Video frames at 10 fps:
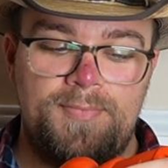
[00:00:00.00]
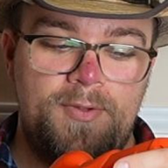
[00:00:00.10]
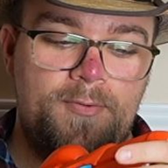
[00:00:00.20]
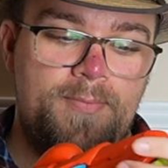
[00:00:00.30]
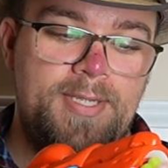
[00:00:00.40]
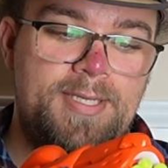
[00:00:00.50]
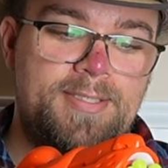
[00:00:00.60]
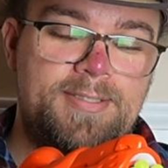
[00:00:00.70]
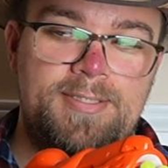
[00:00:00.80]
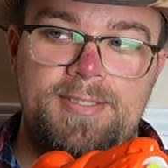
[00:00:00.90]

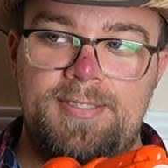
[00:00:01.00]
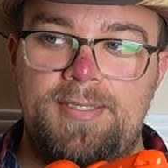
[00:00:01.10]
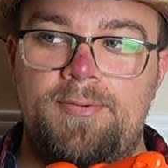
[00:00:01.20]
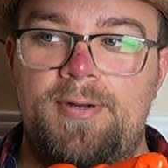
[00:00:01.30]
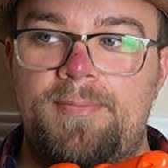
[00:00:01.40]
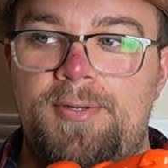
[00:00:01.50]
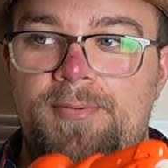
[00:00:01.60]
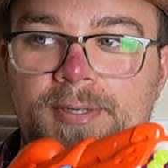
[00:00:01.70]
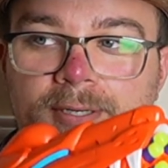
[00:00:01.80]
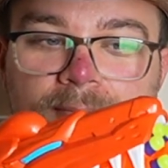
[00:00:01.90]
OBS to see what I'm
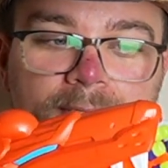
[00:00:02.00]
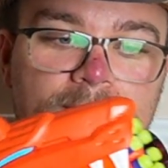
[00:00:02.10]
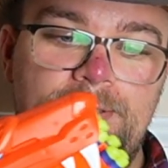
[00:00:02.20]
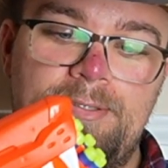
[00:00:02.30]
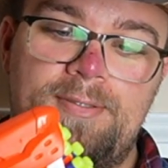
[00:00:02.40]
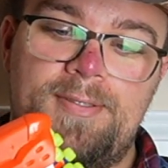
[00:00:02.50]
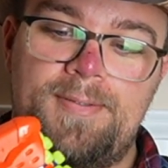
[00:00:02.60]
doing to make sure that